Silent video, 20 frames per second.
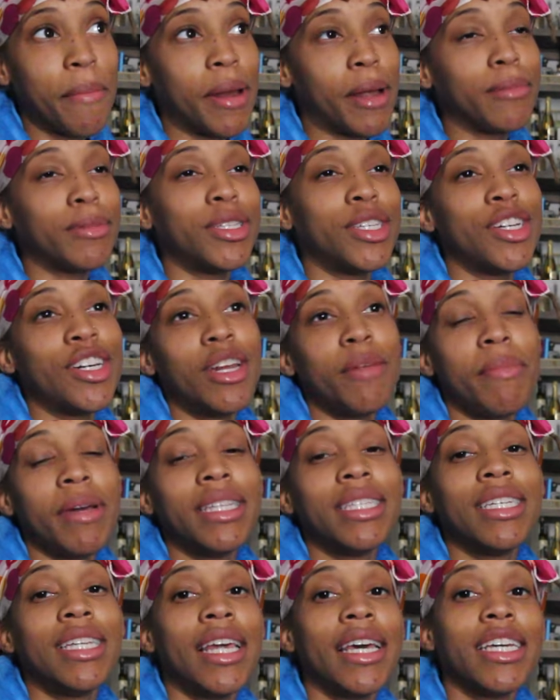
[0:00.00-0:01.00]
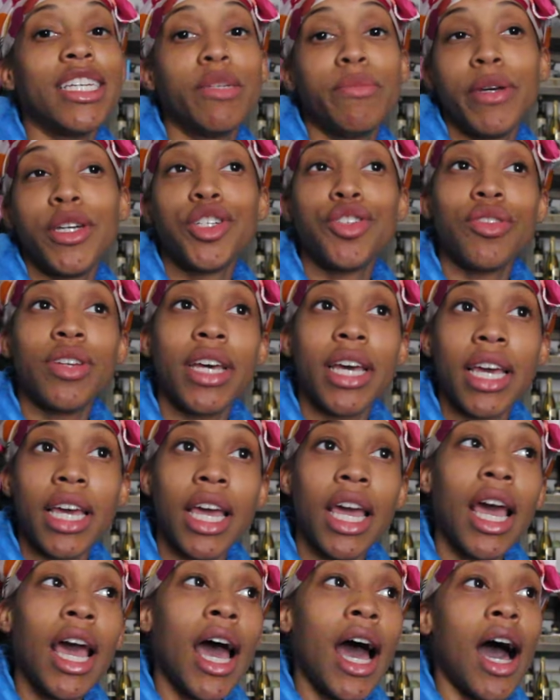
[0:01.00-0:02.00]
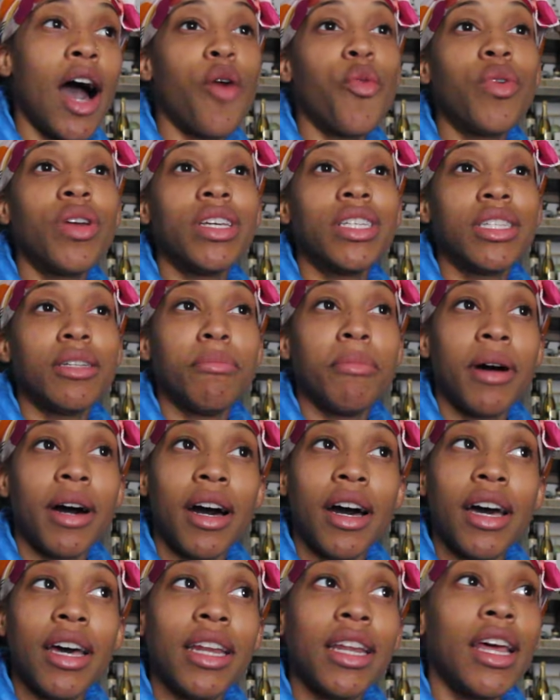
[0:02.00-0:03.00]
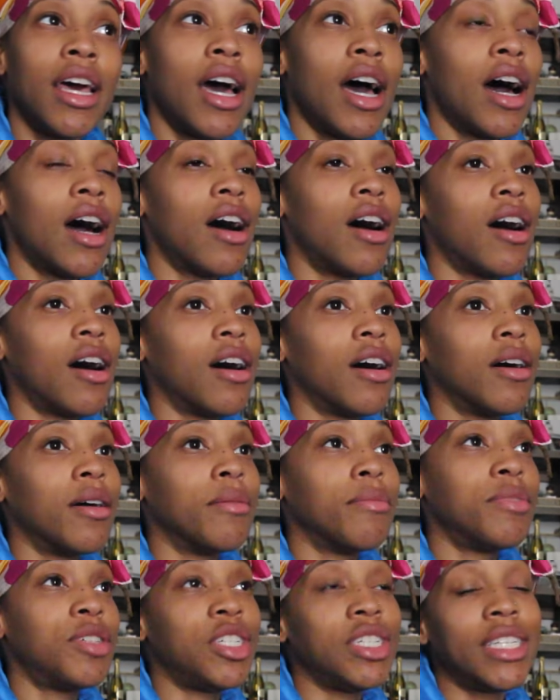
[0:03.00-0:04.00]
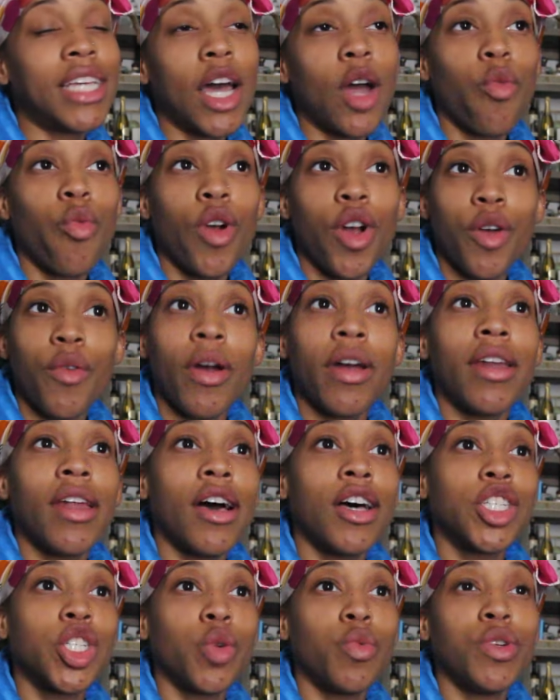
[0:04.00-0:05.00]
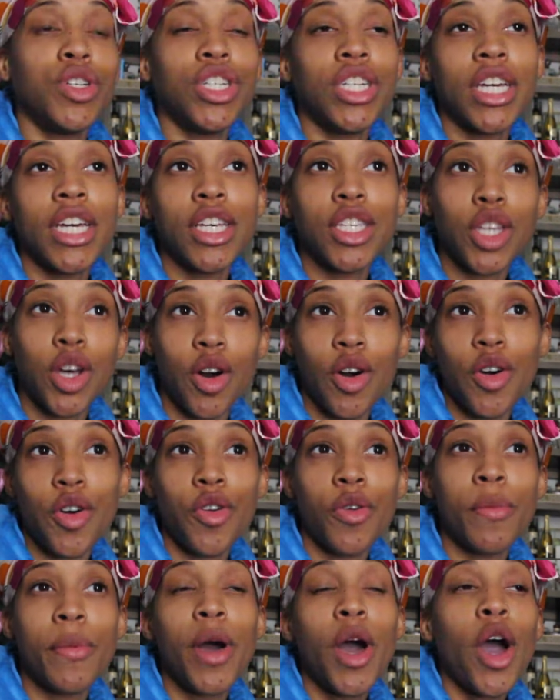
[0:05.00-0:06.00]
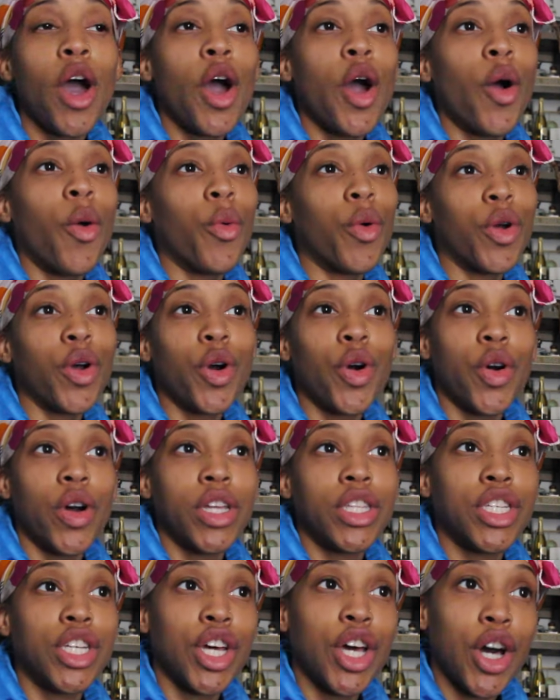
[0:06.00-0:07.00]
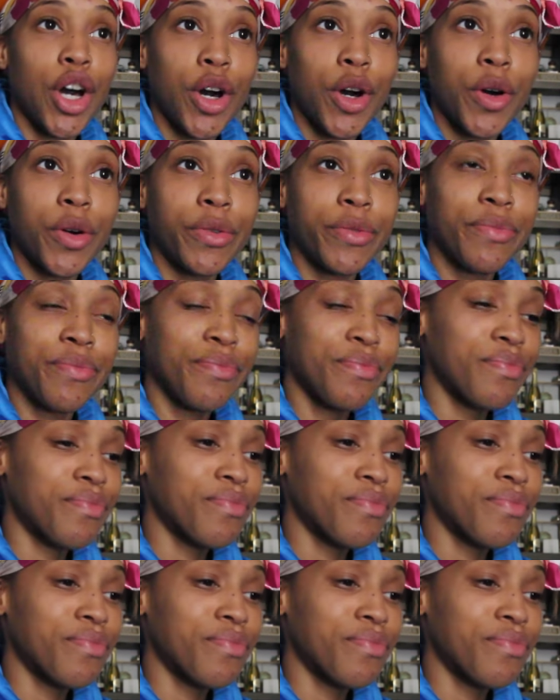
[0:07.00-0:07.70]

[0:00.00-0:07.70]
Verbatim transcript: But I'm still going to make today a special day. I want us to bond. Um, she's at work right now, so when she gets home, we're going to go.